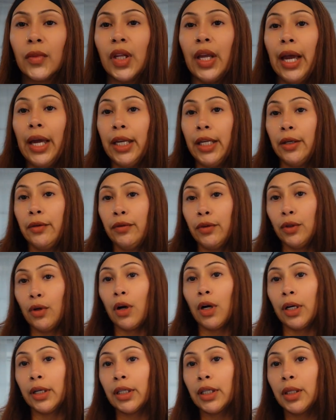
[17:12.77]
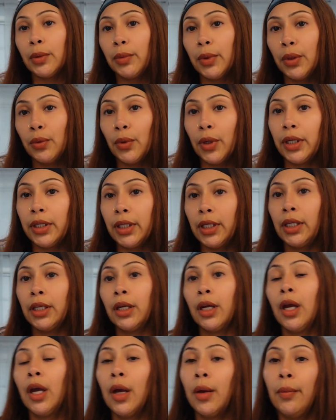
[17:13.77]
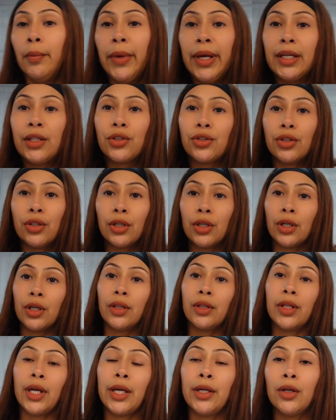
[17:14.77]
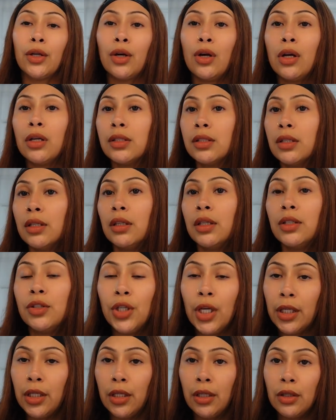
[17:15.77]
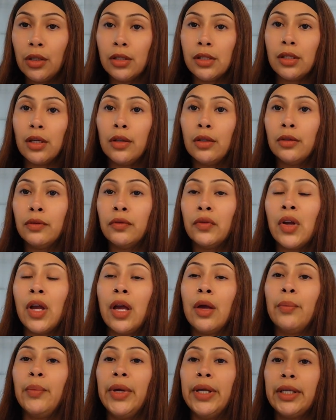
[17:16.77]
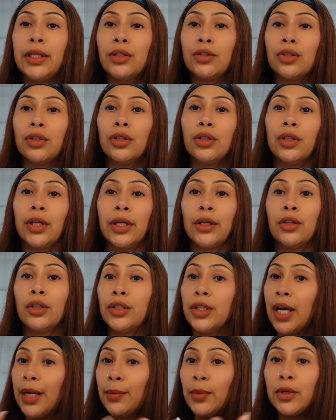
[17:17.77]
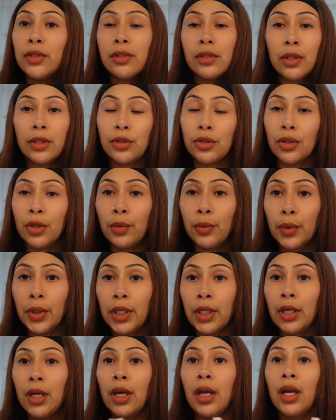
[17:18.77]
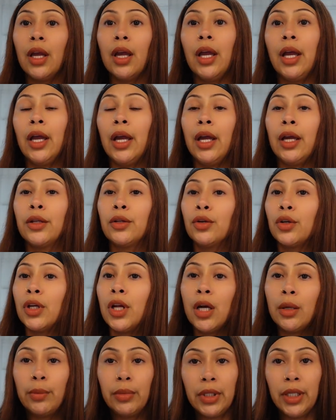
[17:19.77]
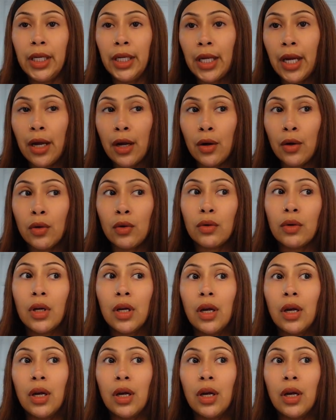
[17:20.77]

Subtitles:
And if you are going to be working, make sure that you're constantly checking yourself, making sure that your tampon's not showing and you're not bleeding out,